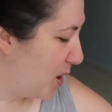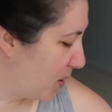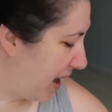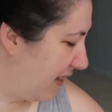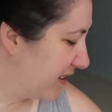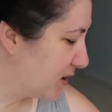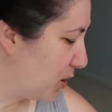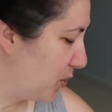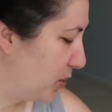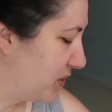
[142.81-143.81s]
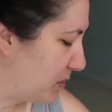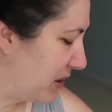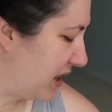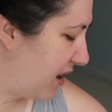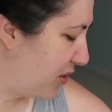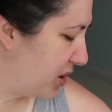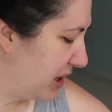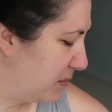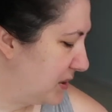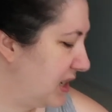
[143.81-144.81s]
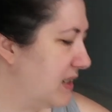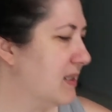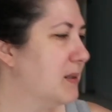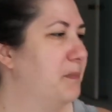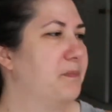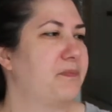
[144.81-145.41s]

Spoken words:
Okay, let's go through some of the other empties.